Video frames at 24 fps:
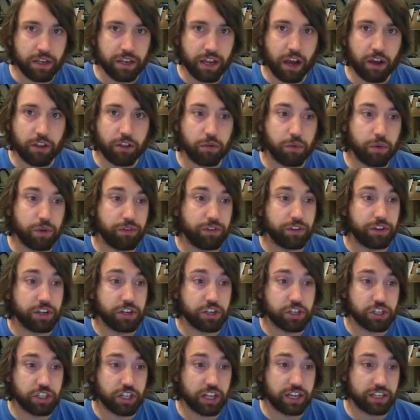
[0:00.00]
Now that we've
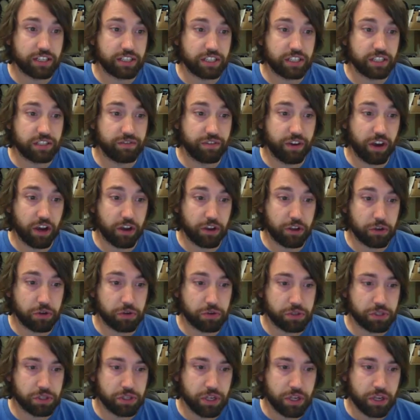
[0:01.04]
initialized these
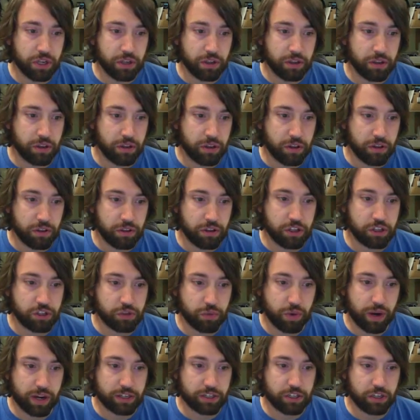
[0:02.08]
values, this
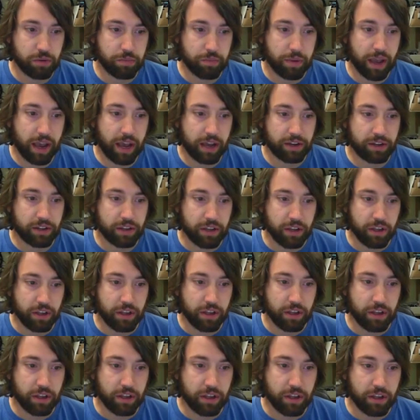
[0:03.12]
rect command
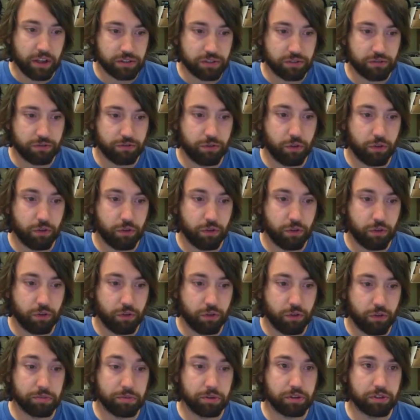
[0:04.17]
has 4
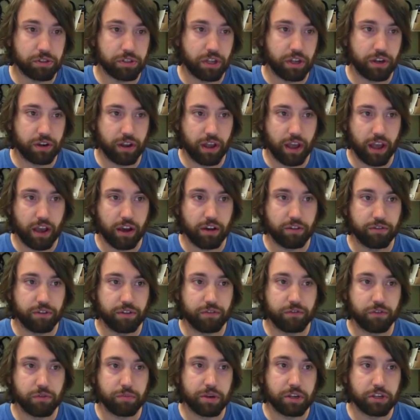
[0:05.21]
variables that have
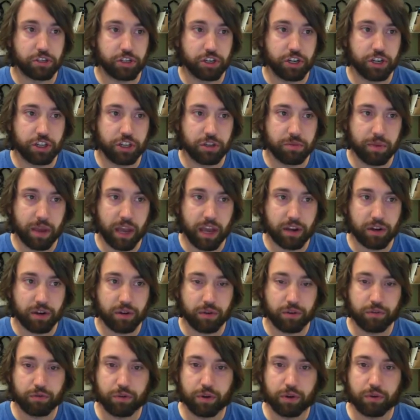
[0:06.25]
information in them, and
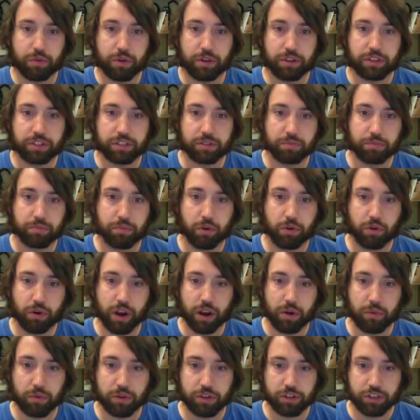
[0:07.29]
if we run this
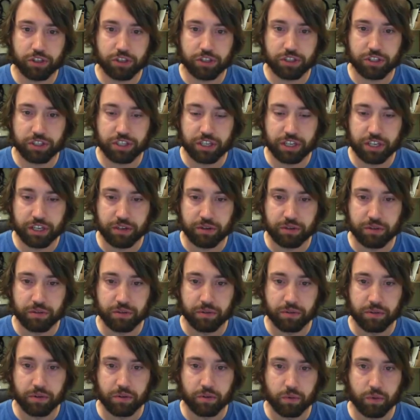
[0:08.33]
program we should see
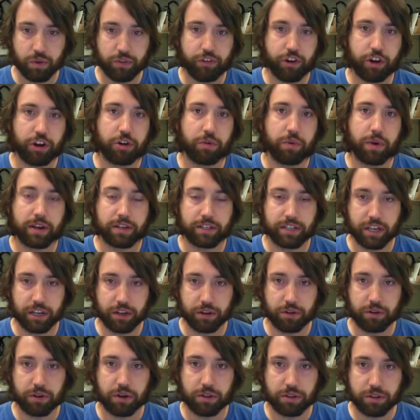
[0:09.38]
we've got a
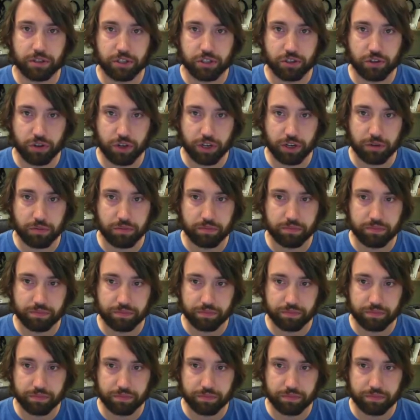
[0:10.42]
rectangle on the screen.